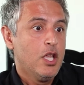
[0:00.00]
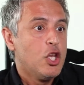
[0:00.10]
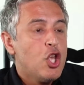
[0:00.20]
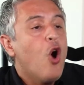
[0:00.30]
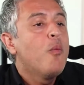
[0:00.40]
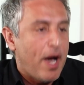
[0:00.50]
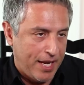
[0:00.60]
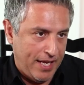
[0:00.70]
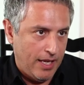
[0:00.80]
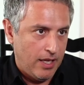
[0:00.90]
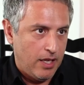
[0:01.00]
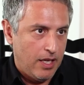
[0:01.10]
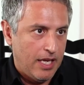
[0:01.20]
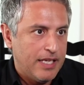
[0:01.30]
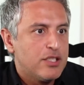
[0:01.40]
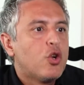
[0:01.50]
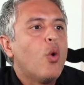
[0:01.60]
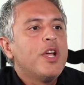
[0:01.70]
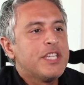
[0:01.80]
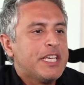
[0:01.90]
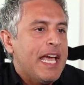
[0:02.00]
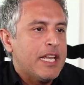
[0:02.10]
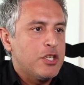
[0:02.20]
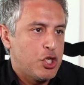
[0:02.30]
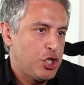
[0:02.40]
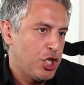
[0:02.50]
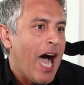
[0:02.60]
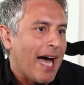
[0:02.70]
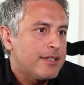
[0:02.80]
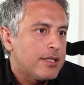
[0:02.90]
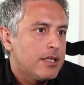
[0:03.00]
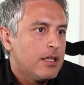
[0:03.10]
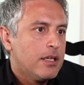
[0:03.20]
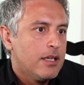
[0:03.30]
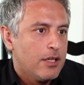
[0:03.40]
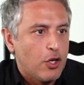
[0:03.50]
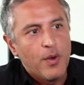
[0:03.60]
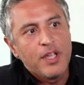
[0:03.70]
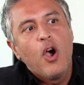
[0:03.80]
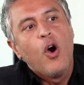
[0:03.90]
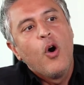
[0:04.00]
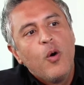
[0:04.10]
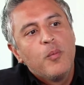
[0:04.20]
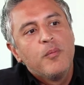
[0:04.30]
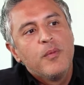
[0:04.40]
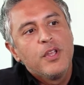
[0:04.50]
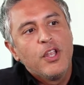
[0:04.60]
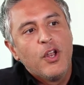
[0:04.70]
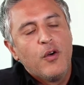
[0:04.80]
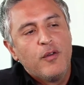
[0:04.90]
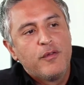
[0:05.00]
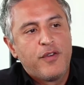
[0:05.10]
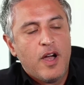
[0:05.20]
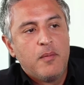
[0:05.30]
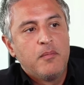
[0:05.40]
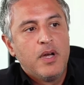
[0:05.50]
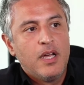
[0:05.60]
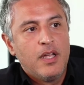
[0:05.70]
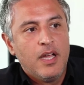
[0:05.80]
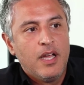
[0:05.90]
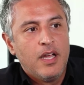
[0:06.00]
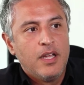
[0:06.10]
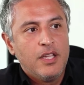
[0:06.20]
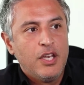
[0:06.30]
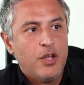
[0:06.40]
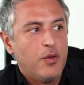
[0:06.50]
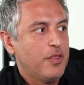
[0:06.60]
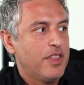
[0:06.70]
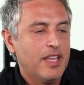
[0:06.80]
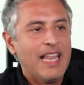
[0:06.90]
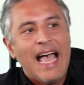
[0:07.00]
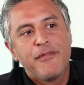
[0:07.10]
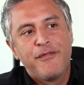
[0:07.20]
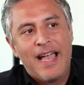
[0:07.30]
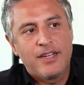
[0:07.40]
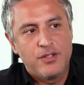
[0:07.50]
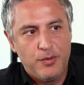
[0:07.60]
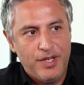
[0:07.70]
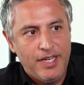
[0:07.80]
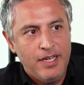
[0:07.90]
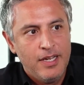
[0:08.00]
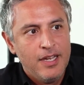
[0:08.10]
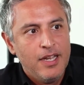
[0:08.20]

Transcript: Nobody is going to get shot going home, you know, from uh, you know the Laugh Factory,